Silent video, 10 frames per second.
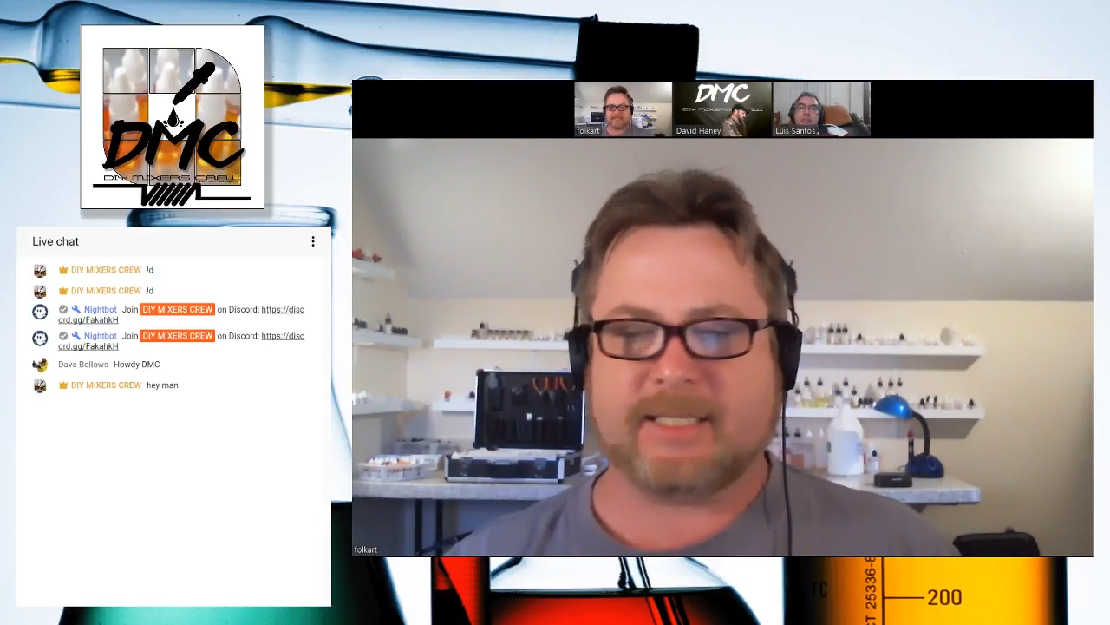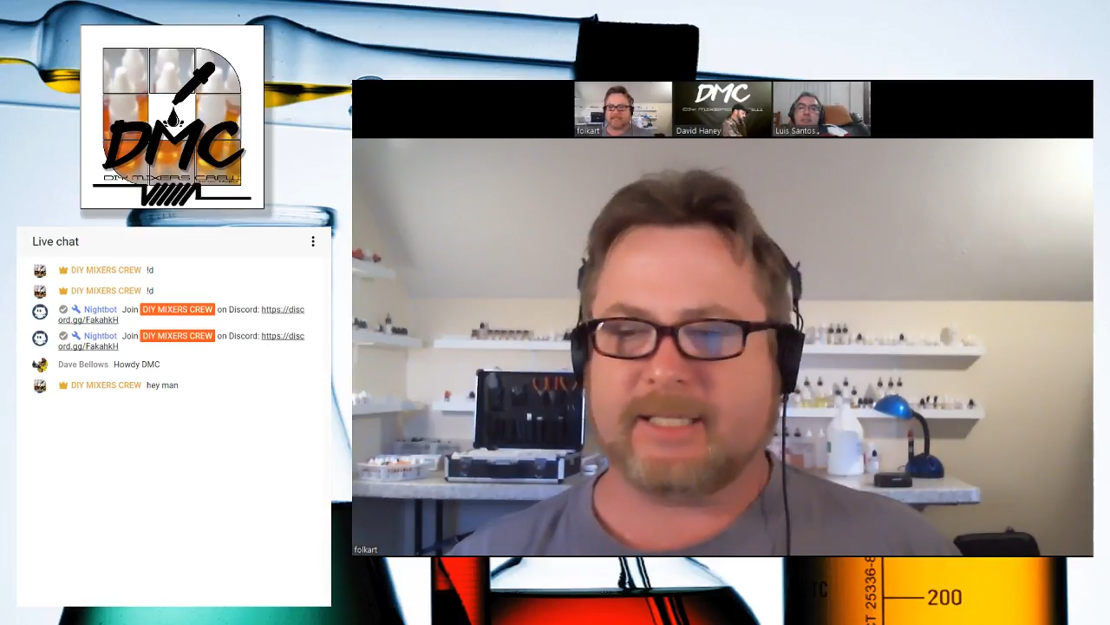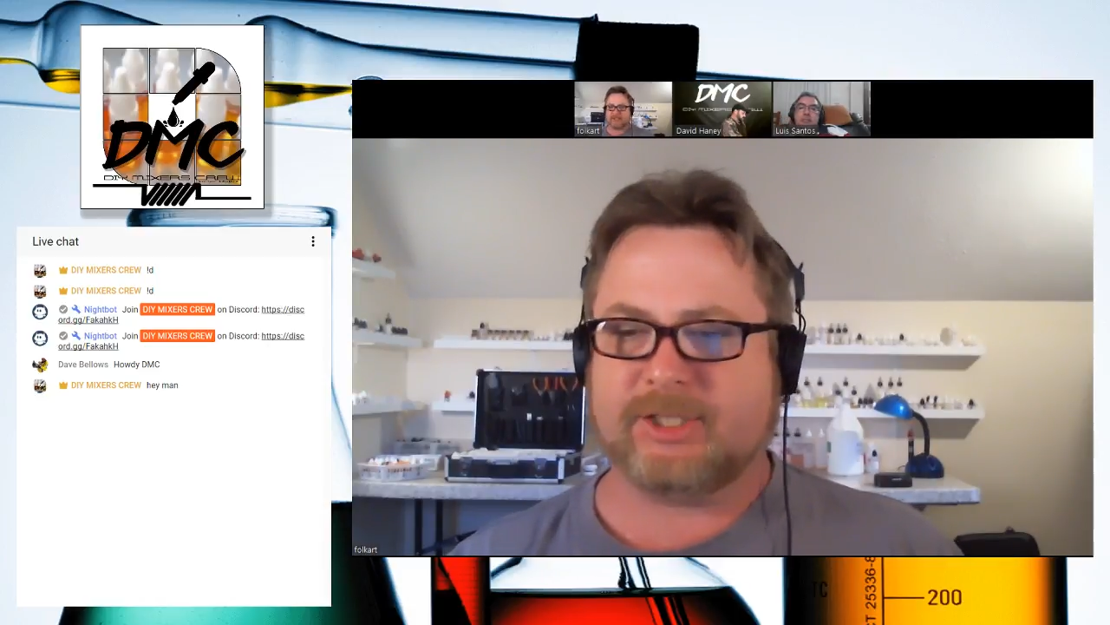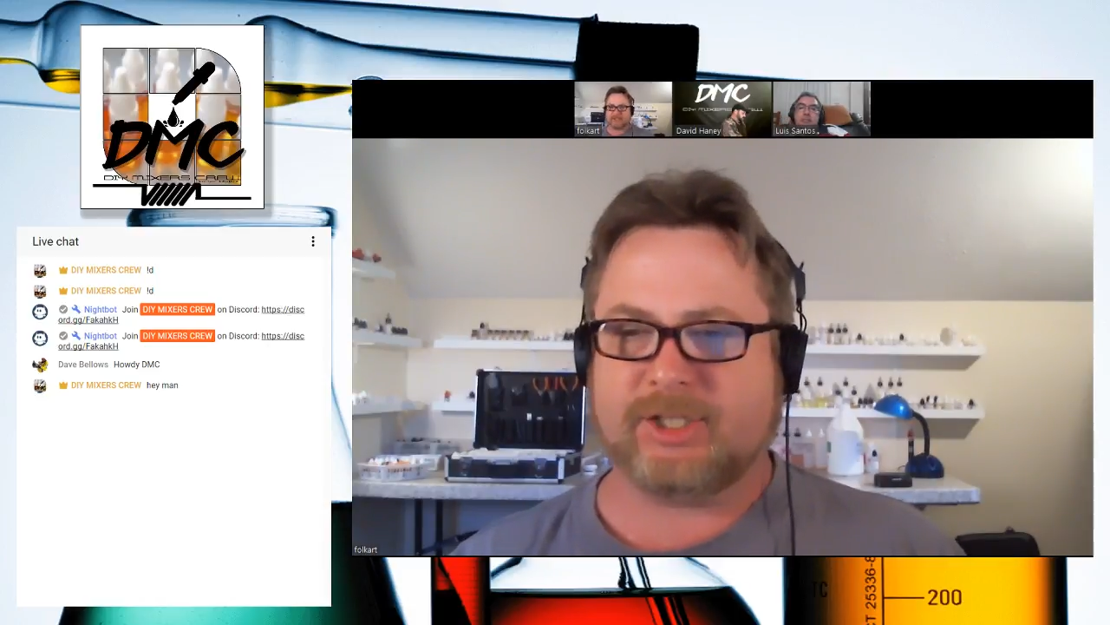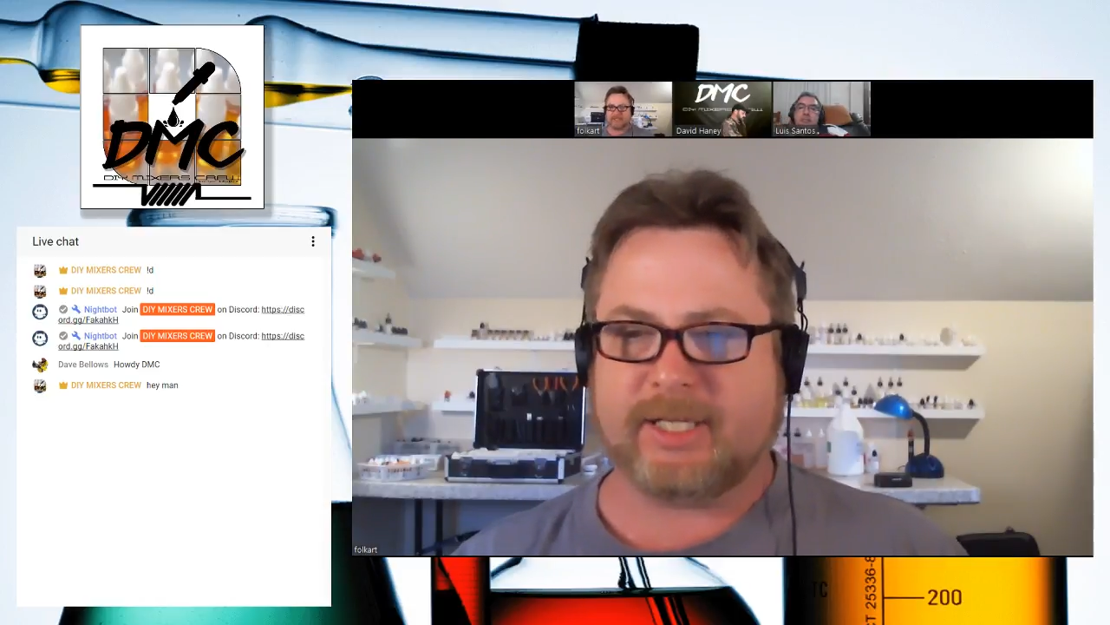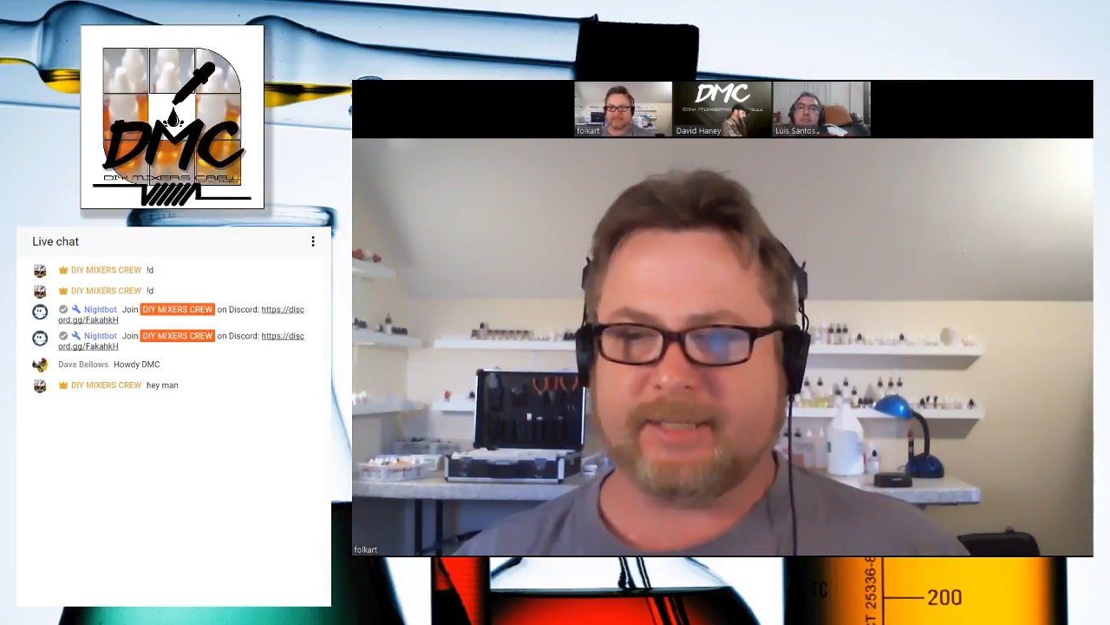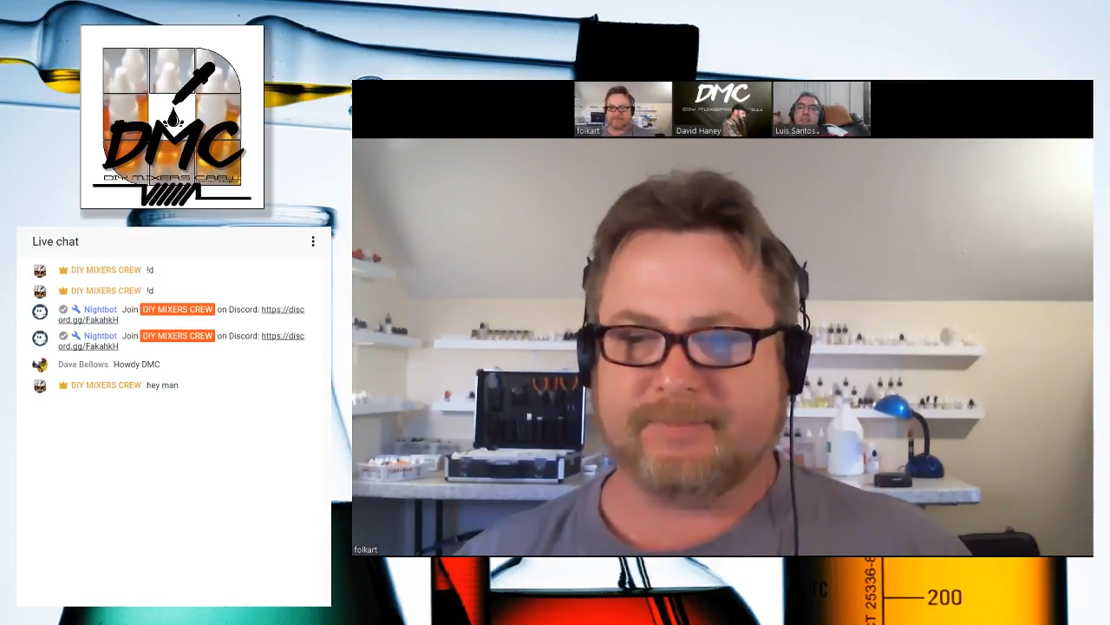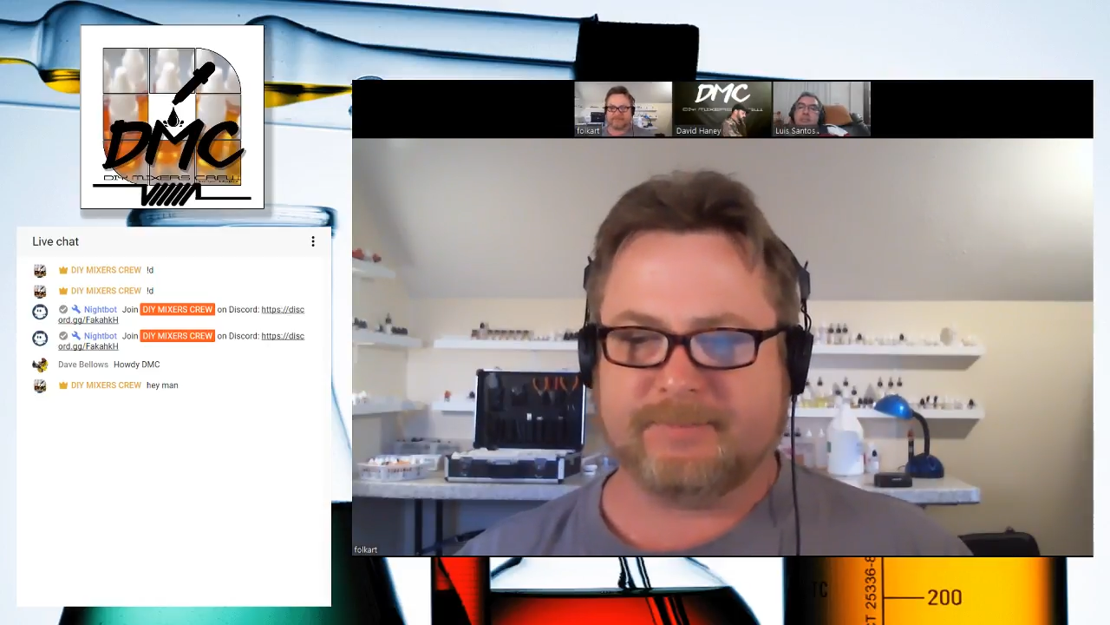taste shit.